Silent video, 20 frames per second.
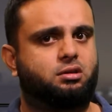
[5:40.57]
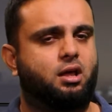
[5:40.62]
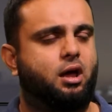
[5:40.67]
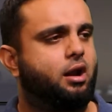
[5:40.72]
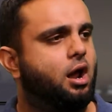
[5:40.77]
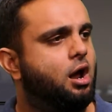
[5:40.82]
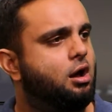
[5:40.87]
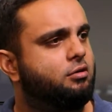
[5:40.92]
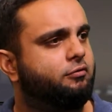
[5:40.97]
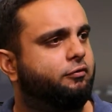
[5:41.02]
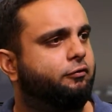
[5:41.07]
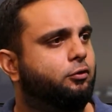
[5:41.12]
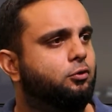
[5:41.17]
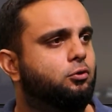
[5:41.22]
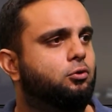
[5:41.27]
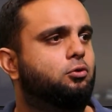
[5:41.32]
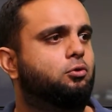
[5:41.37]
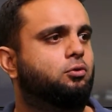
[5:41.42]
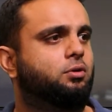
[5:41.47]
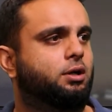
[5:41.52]
There are a
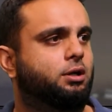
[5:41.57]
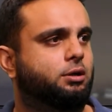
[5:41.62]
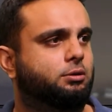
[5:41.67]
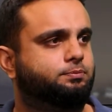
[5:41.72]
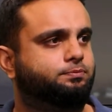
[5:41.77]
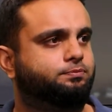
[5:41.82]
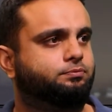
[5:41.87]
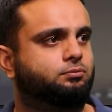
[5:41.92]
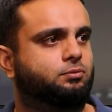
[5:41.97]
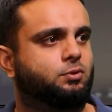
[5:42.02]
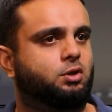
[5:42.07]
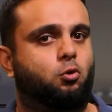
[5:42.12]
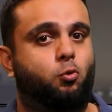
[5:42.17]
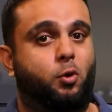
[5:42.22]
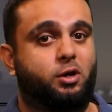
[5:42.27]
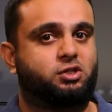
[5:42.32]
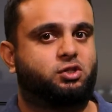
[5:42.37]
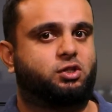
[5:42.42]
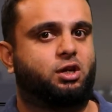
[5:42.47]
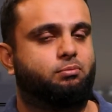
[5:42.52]
few
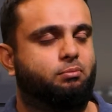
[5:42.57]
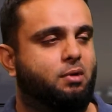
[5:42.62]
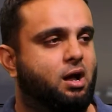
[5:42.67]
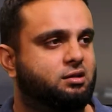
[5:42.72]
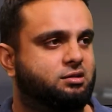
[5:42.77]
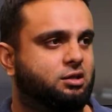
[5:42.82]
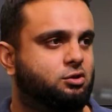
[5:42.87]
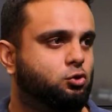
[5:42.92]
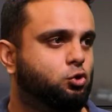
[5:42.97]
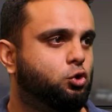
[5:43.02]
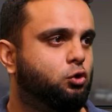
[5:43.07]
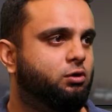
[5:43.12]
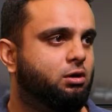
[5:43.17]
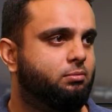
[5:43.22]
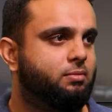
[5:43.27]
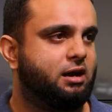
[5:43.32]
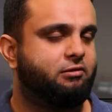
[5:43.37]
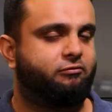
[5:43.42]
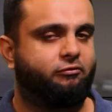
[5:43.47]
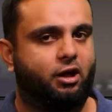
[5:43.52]
question marks as to who will
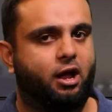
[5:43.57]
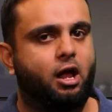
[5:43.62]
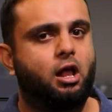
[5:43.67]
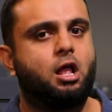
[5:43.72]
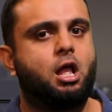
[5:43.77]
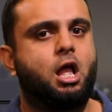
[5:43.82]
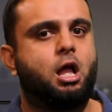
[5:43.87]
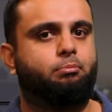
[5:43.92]
bat where,